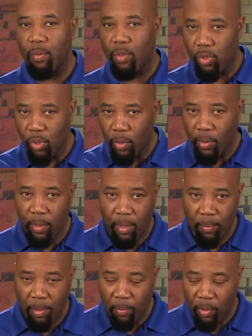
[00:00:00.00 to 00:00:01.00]
We'll show you a
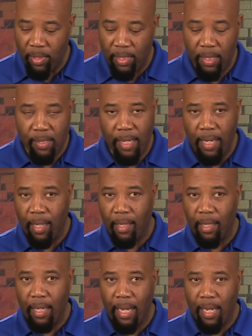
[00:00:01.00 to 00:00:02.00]
little bit more
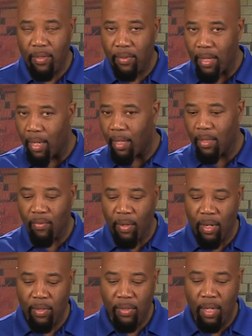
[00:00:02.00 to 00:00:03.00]
detail as
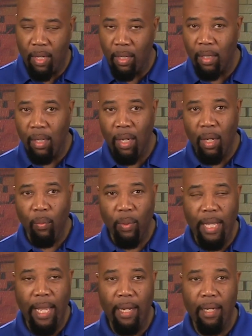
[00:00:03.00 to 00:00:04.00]
far as
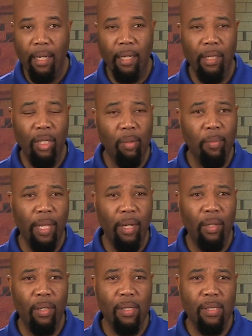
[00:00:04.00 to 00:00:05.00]
what that
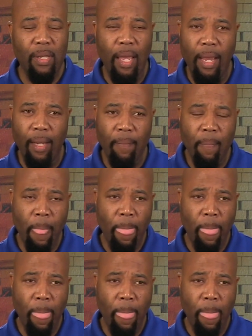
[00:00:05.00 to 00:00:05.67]
accumulator looks like.